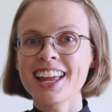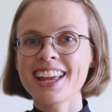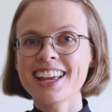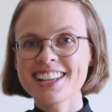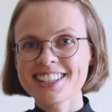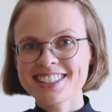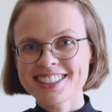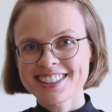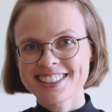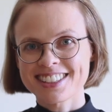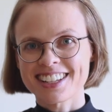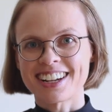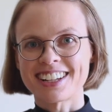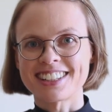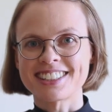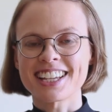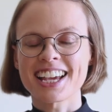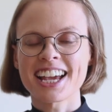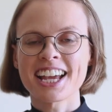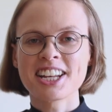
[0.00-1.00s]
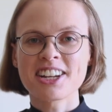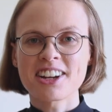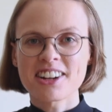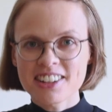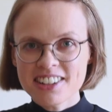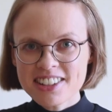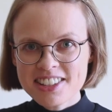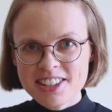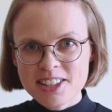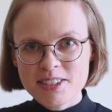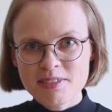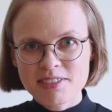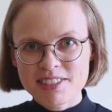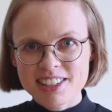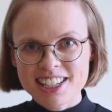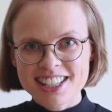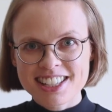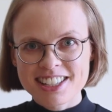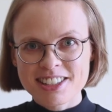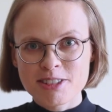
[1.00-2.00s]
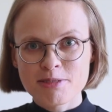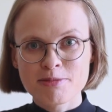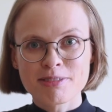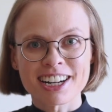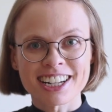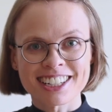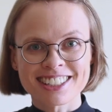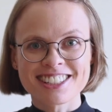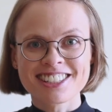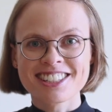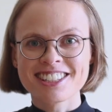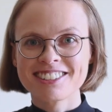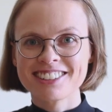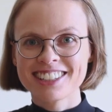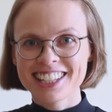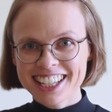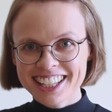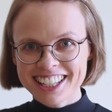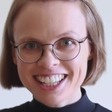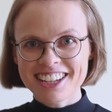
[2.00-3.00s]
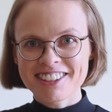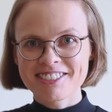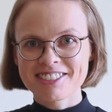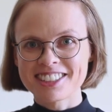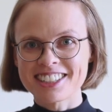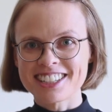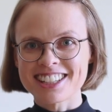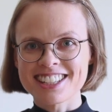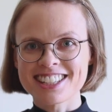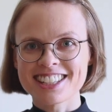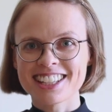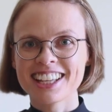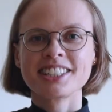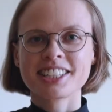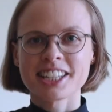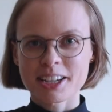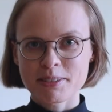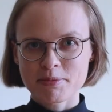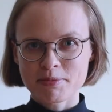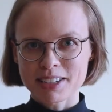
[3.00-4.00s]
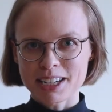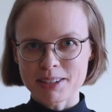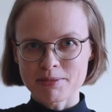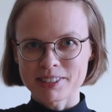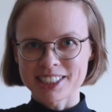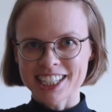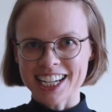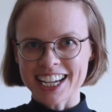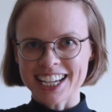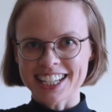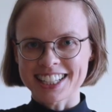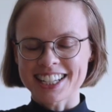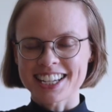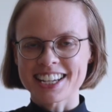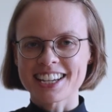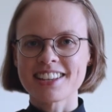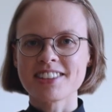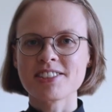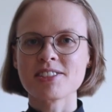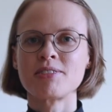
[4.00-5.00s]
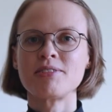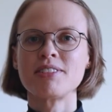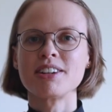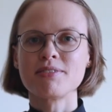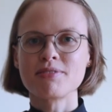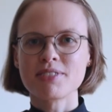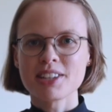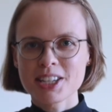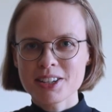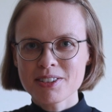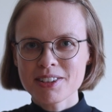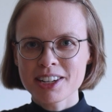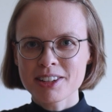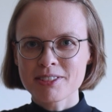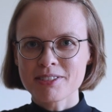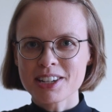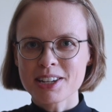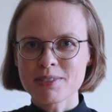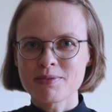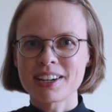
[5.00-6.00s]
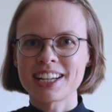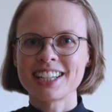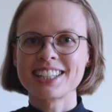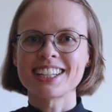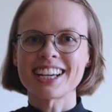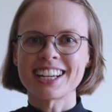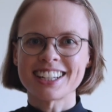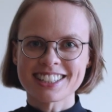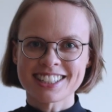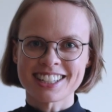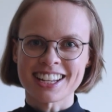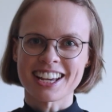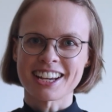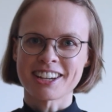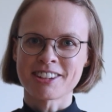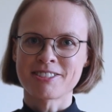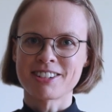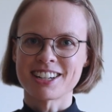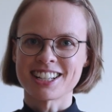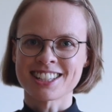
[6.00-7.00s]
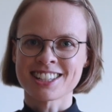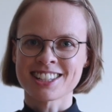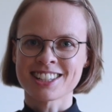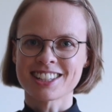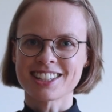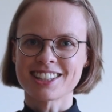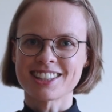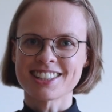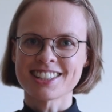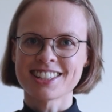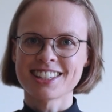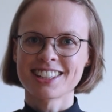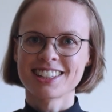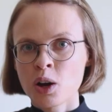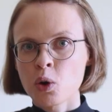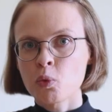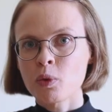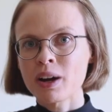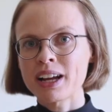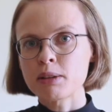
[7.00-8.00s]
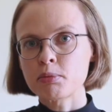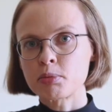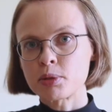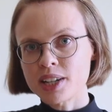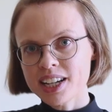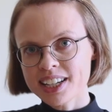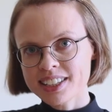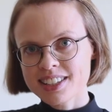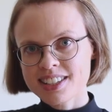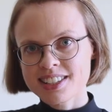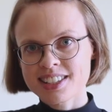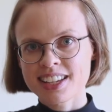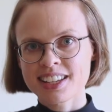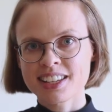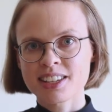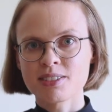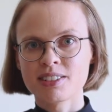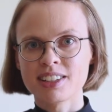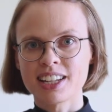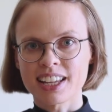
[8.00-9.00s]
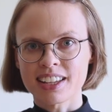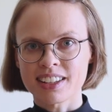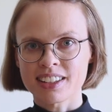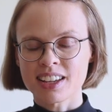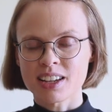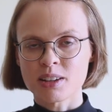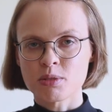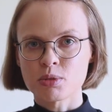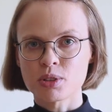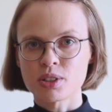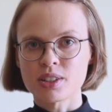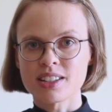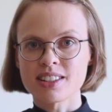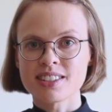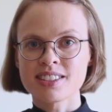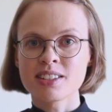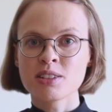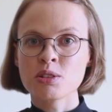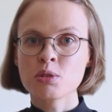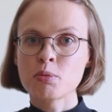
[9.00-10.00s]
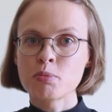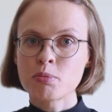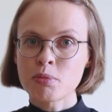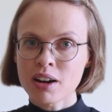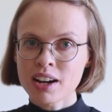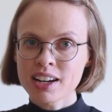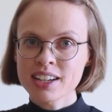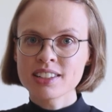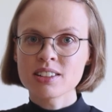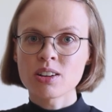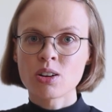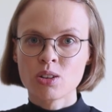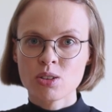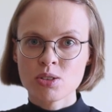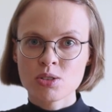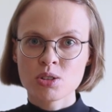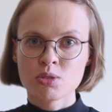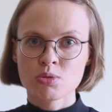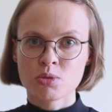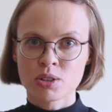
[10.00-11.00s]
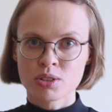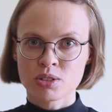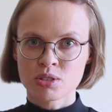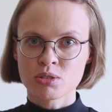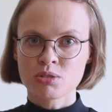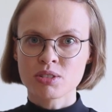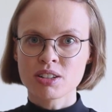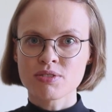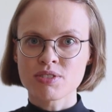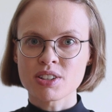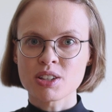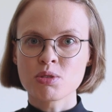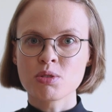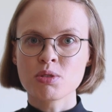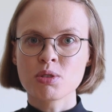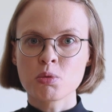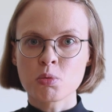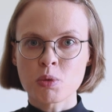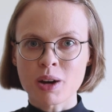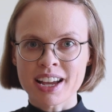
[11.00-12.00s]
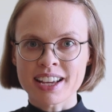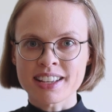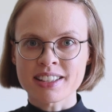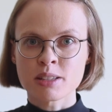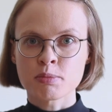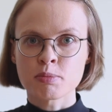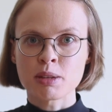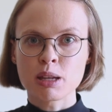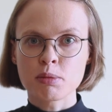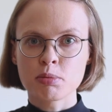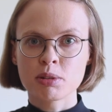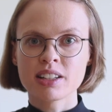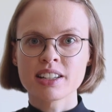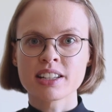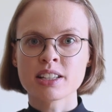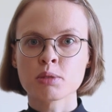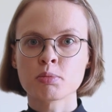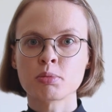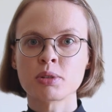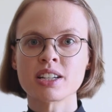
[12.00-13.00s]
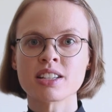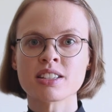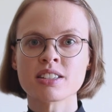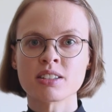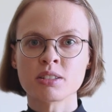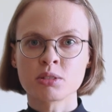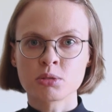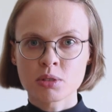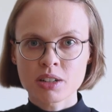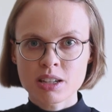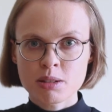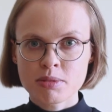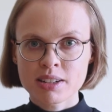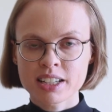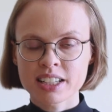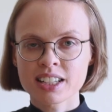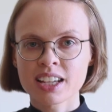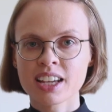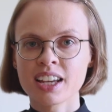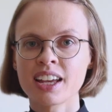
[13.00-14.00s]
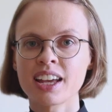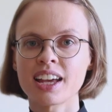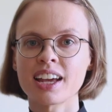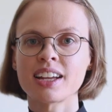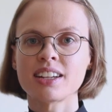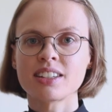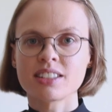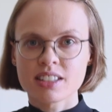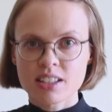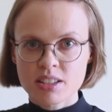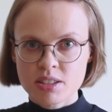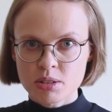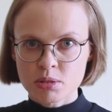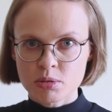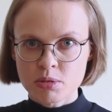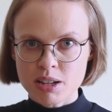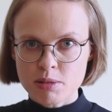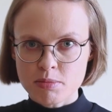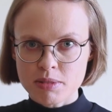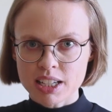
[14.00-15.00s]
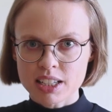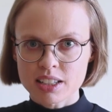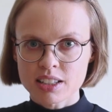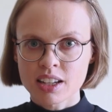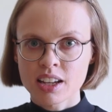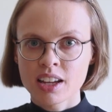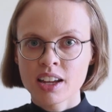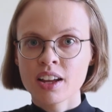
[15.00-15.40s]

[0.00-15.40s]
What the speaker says: Isn't that an awesome reason to practice your linking words? Tip number 8 is review agreement and tag questions. While practicing your linking words, you might also want to review the ways people express agreement and disagreement.